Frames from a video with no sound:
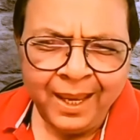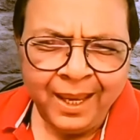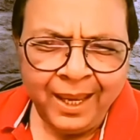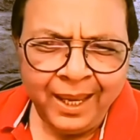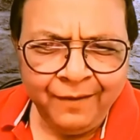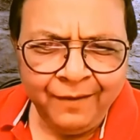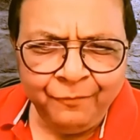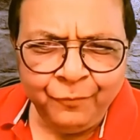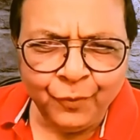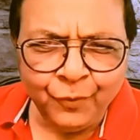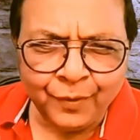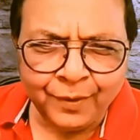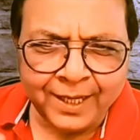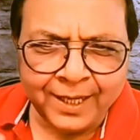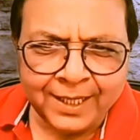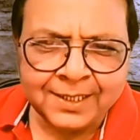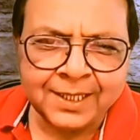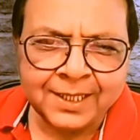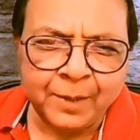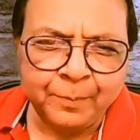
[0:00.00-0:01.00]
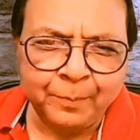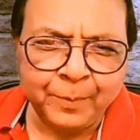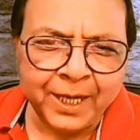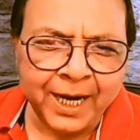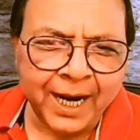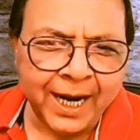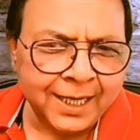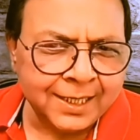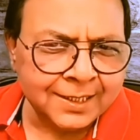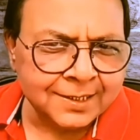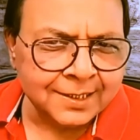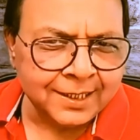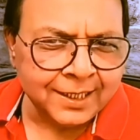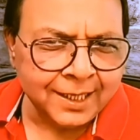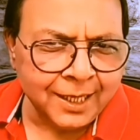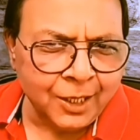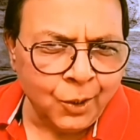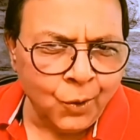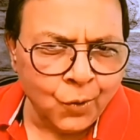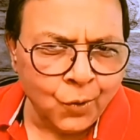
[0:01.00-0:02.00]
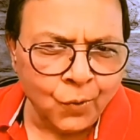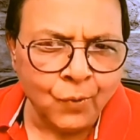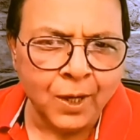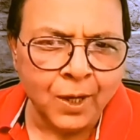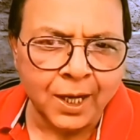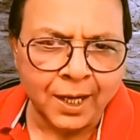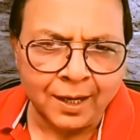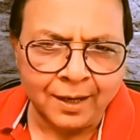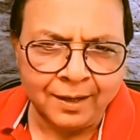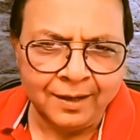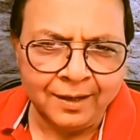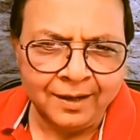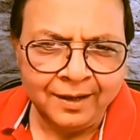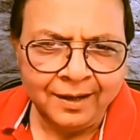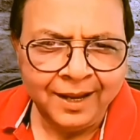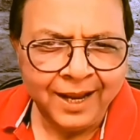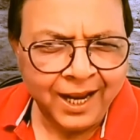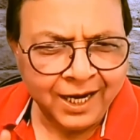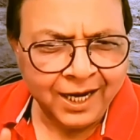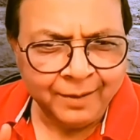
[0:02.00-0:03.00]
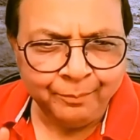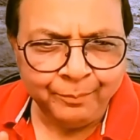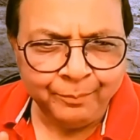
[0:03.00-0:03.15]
If your risk appetite is little lower and